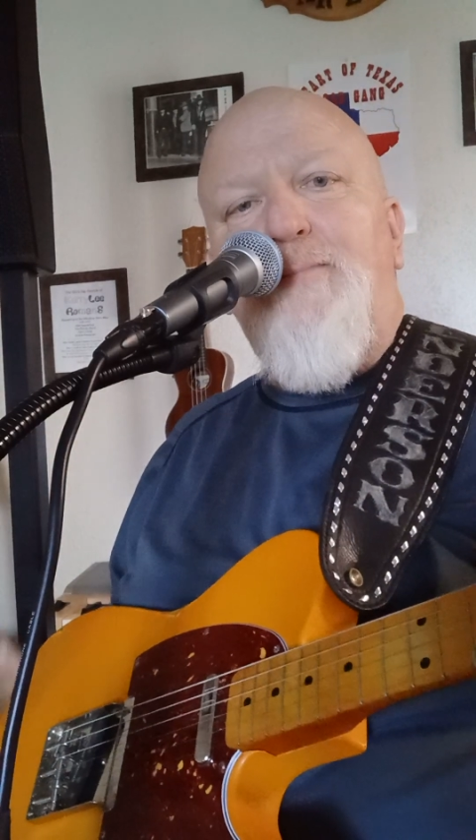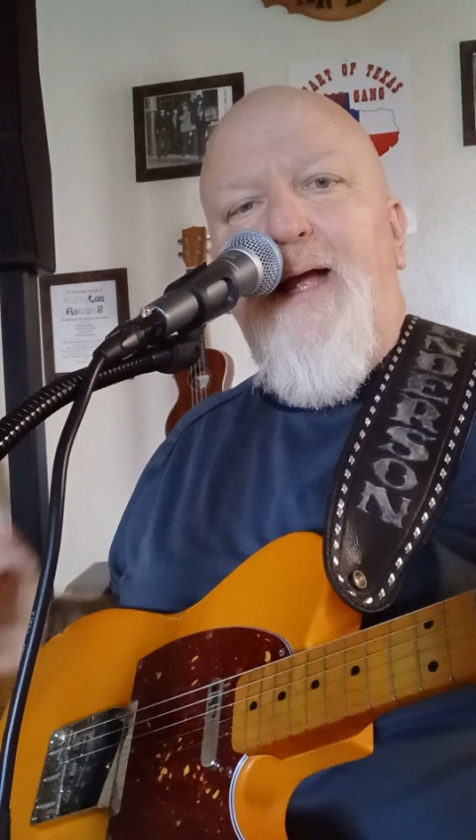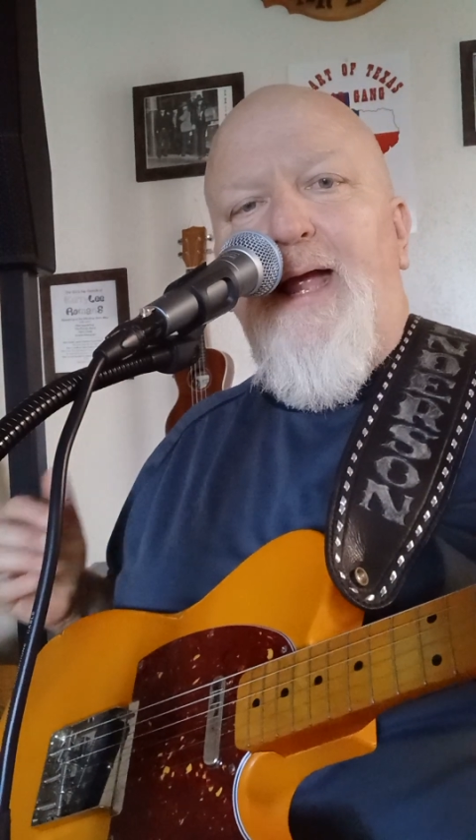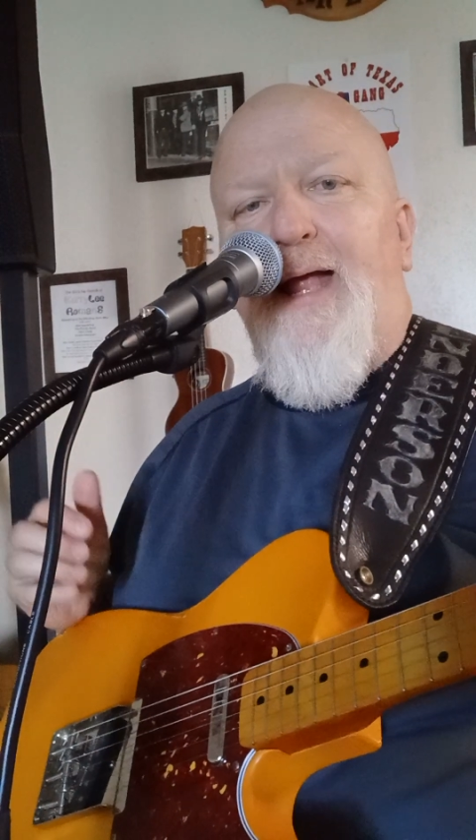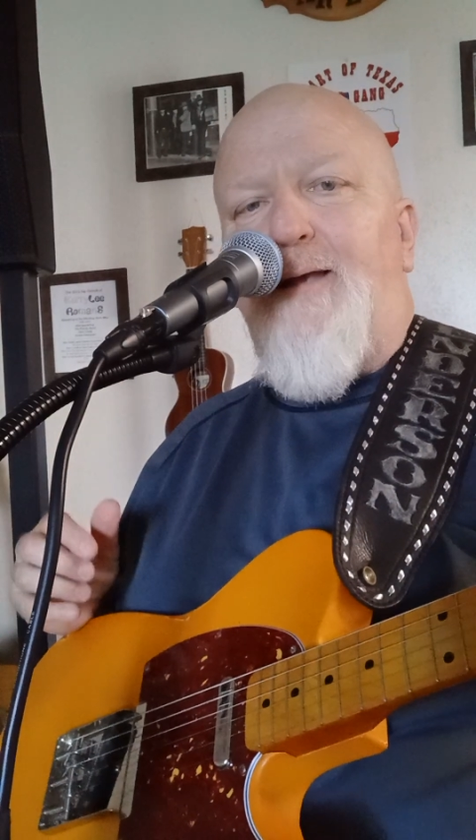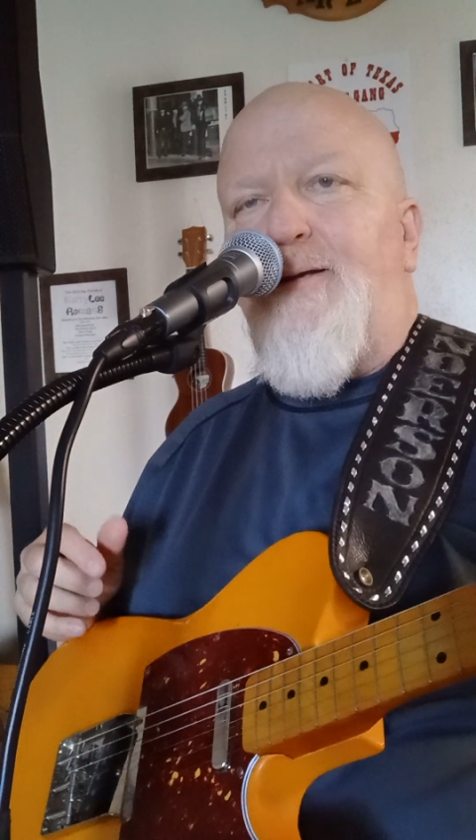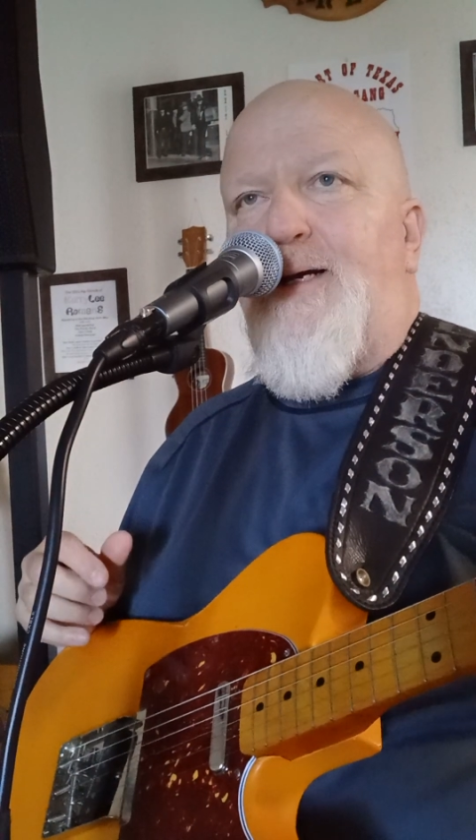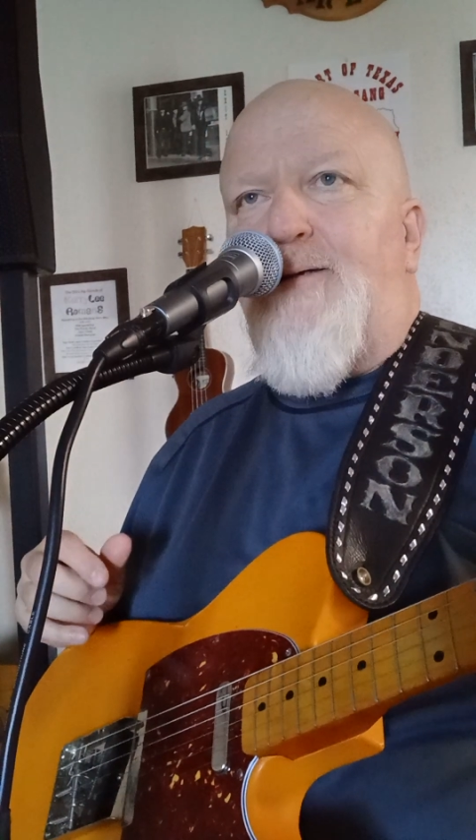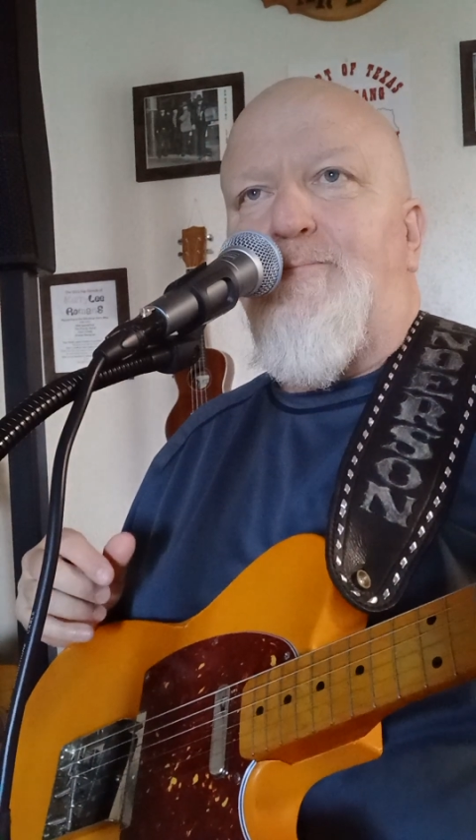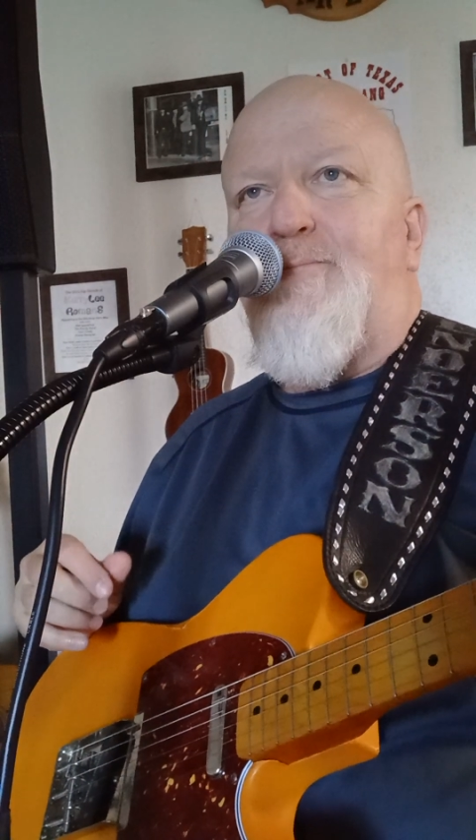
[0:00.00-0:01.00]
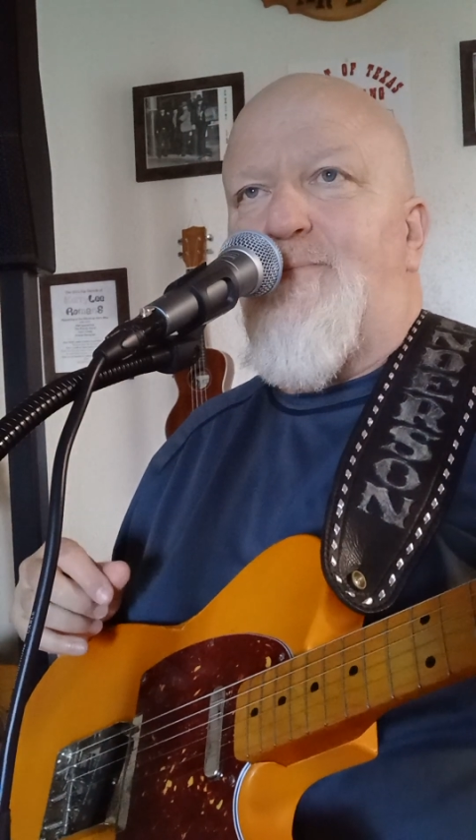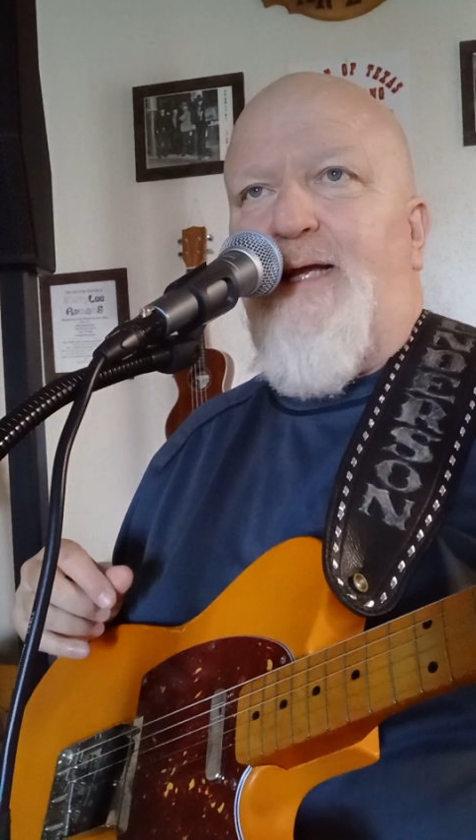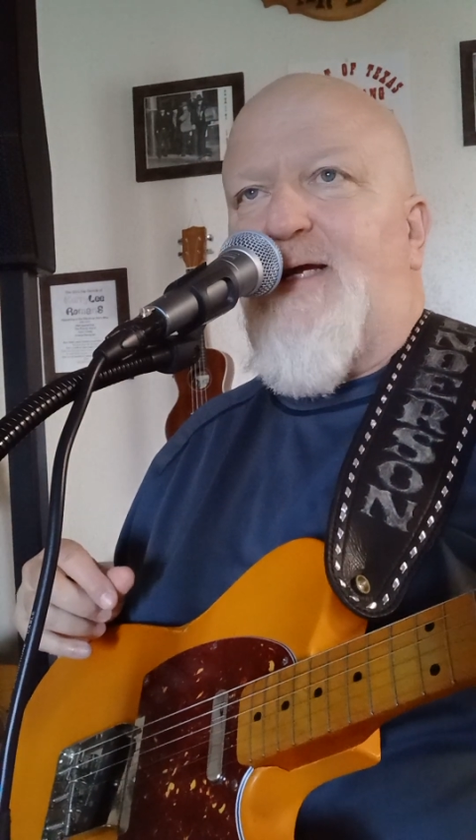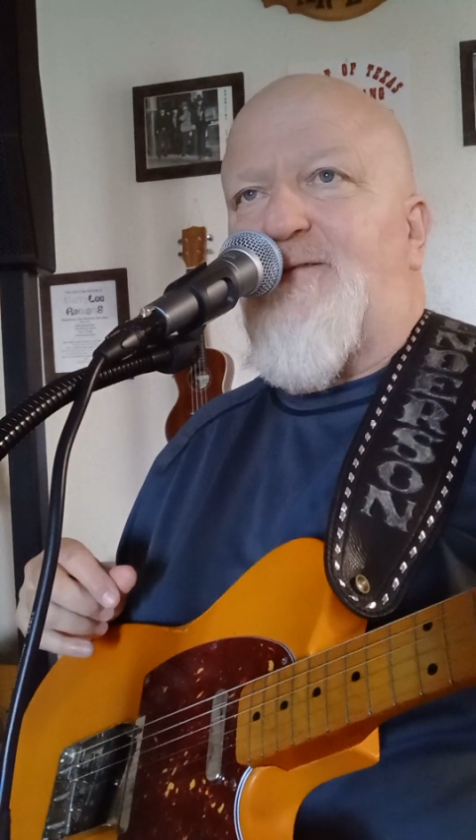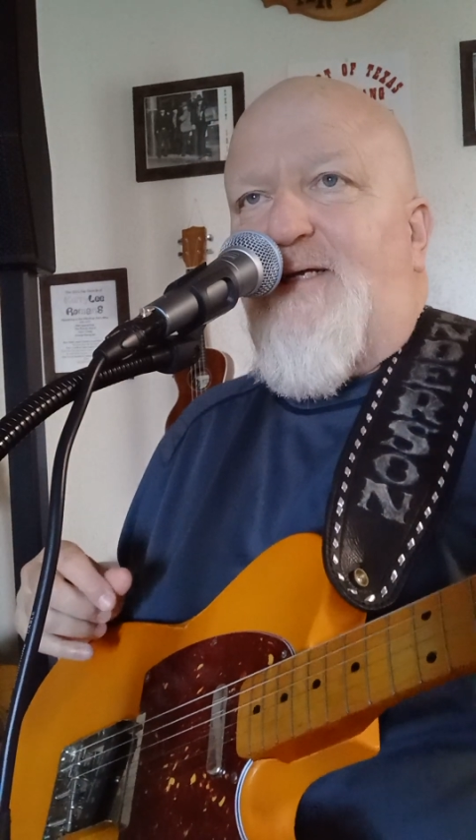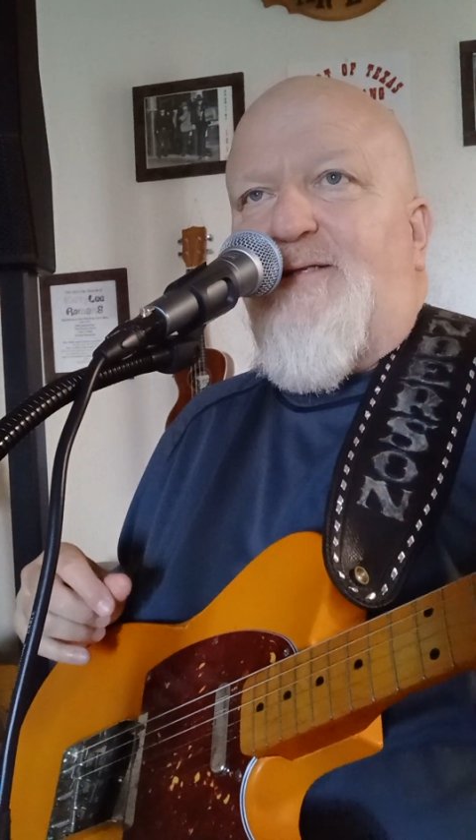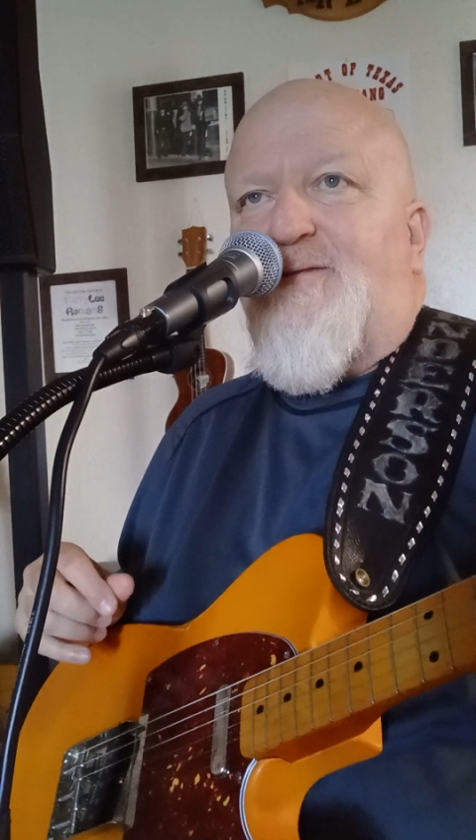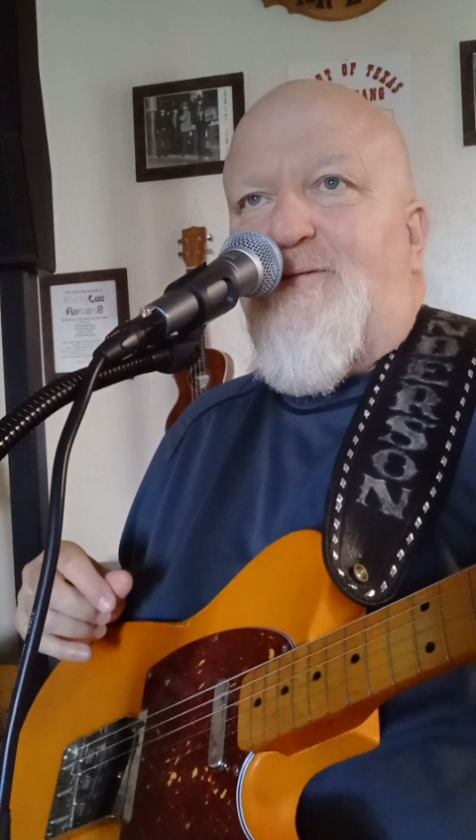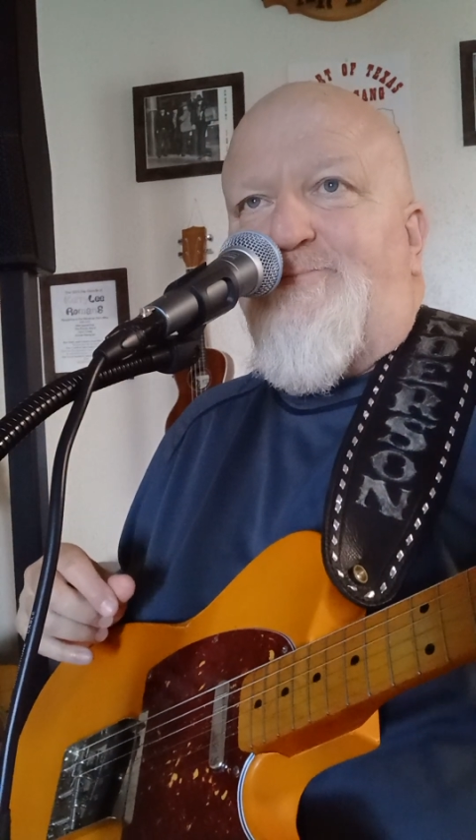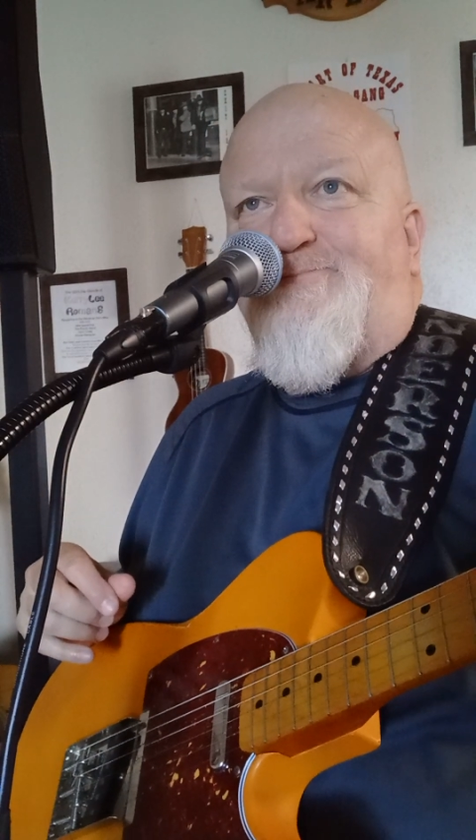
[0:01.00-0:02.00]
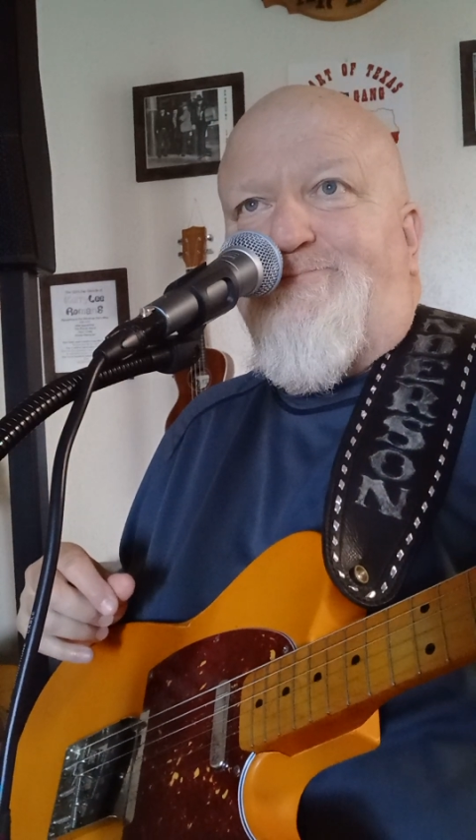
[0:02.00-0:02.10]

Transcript: and like I said, it's